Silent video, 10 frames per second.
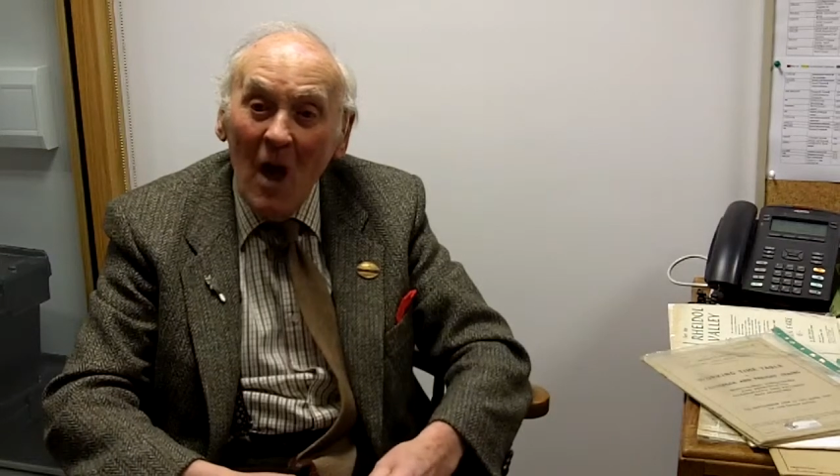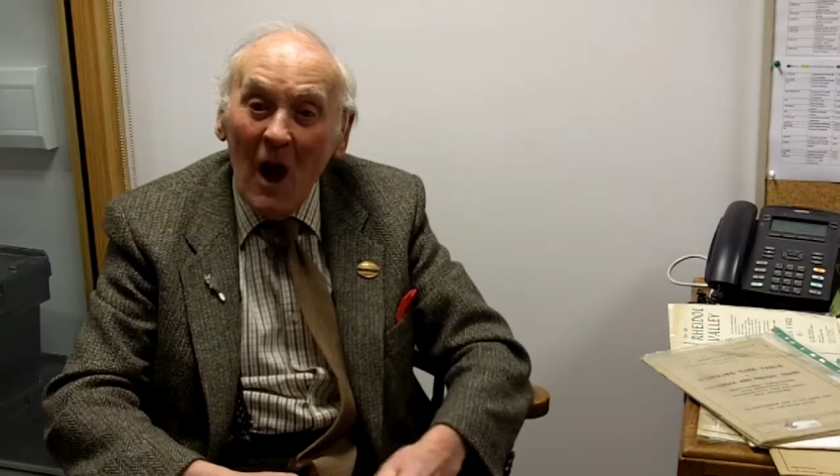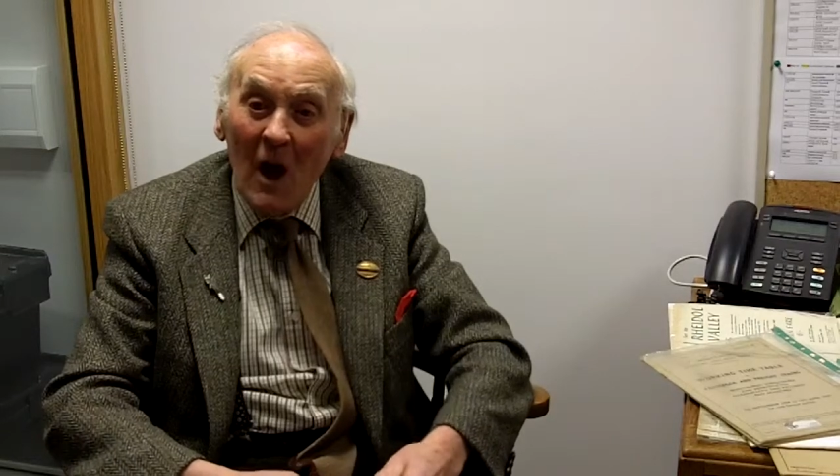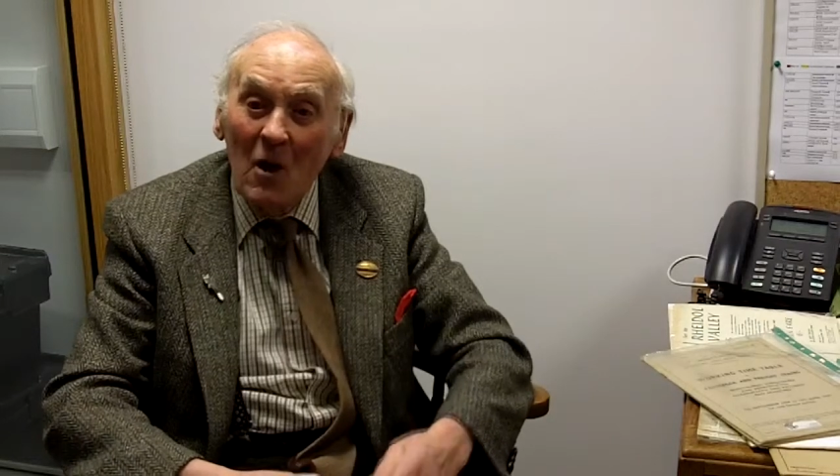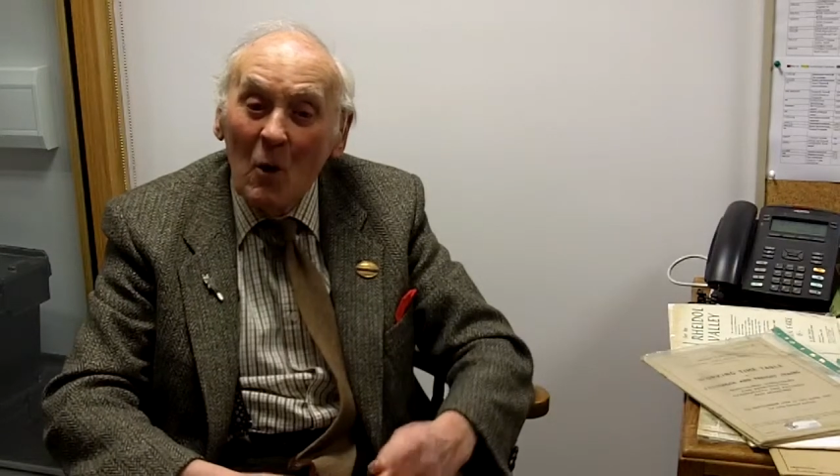
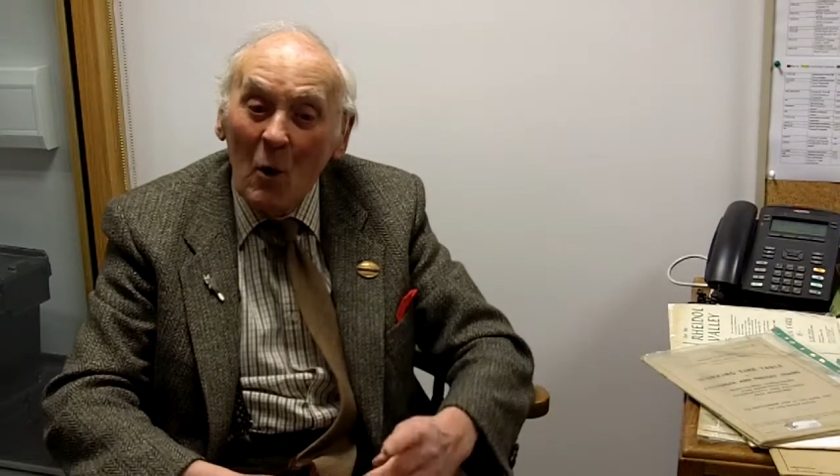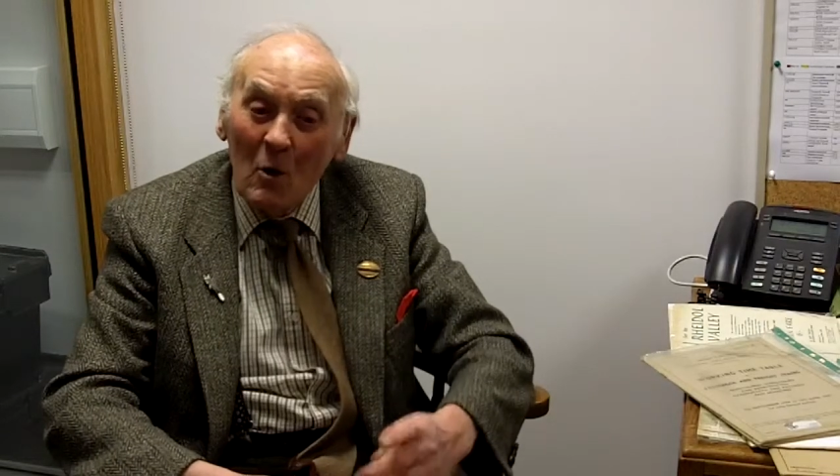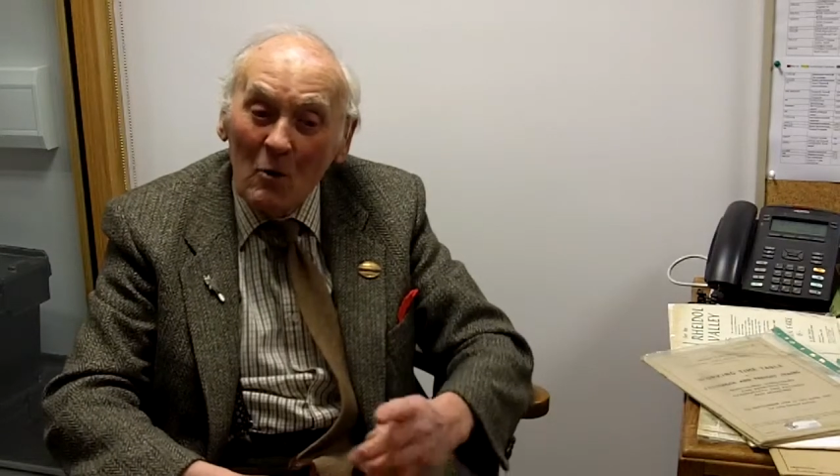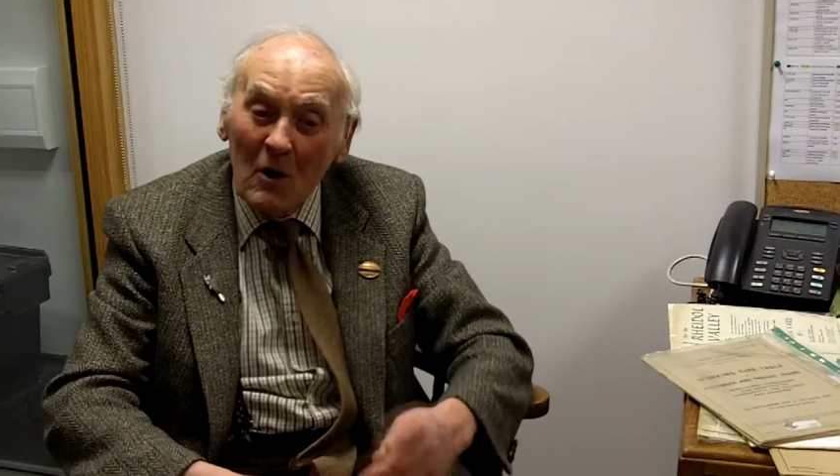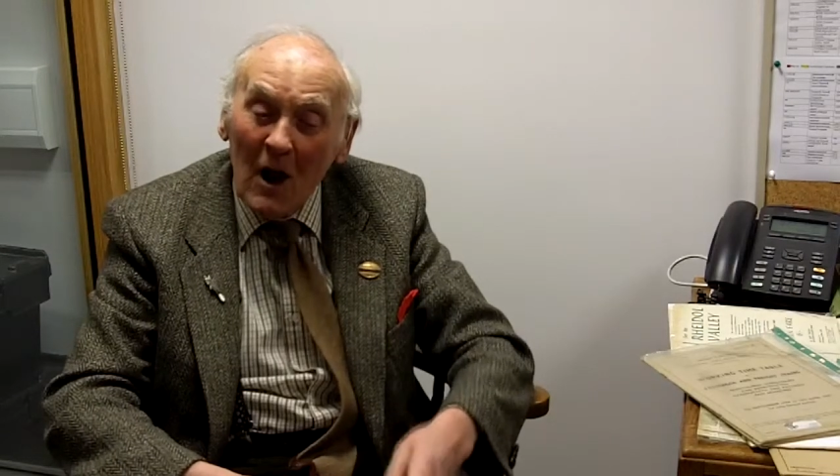Mm. And he
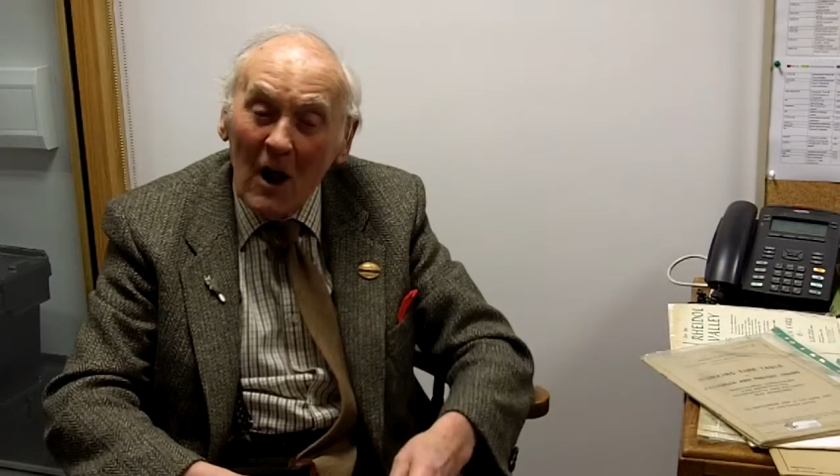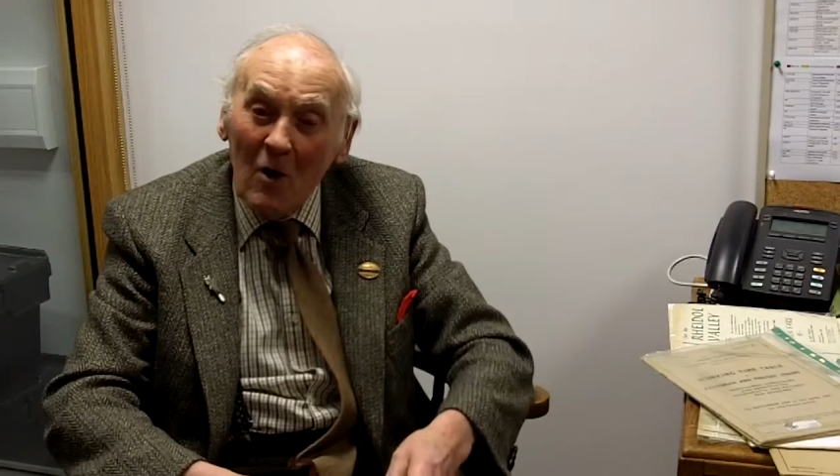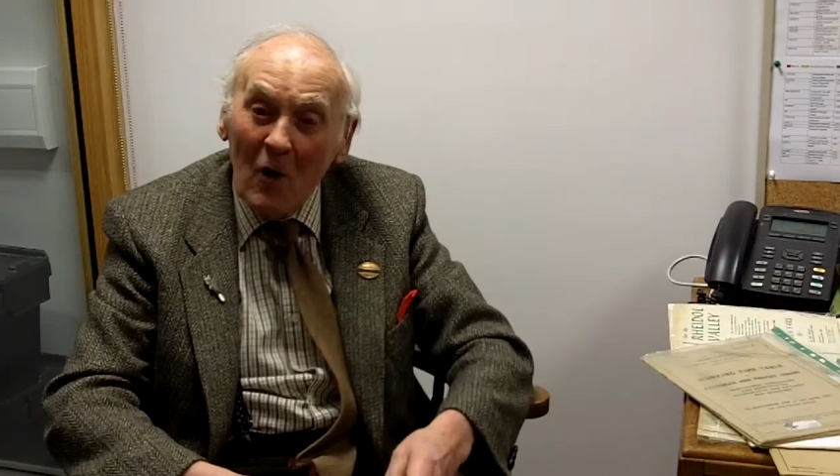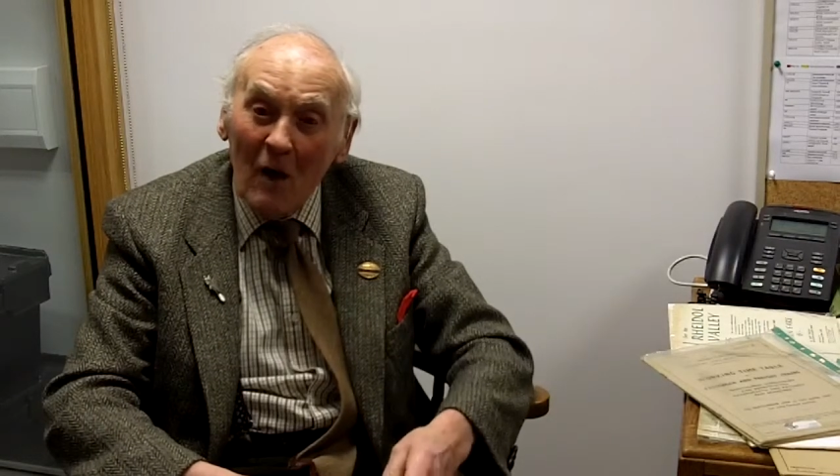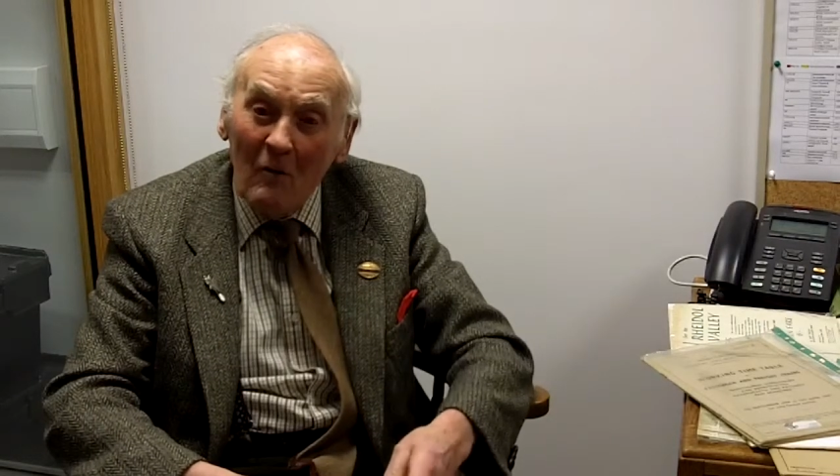always
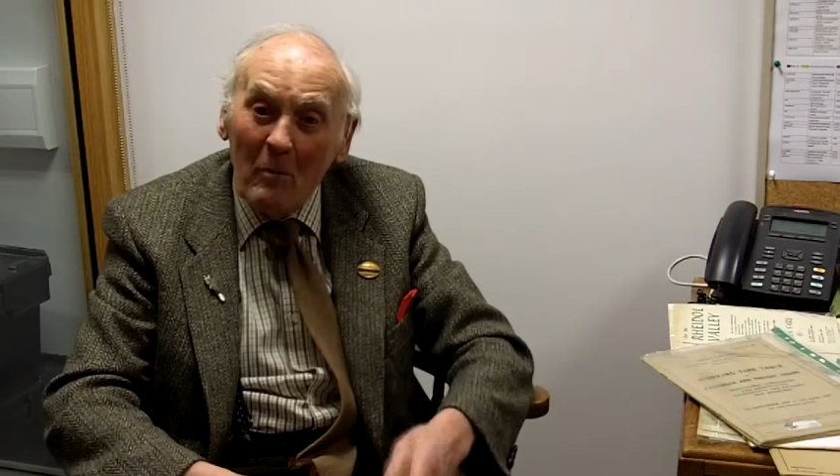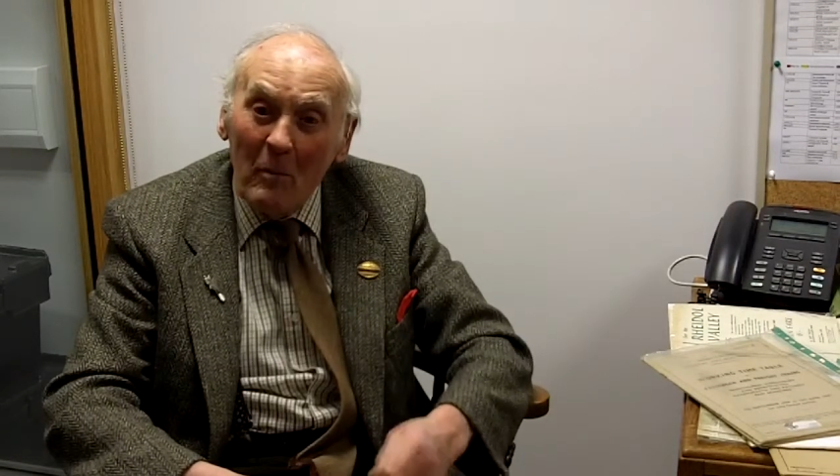had to have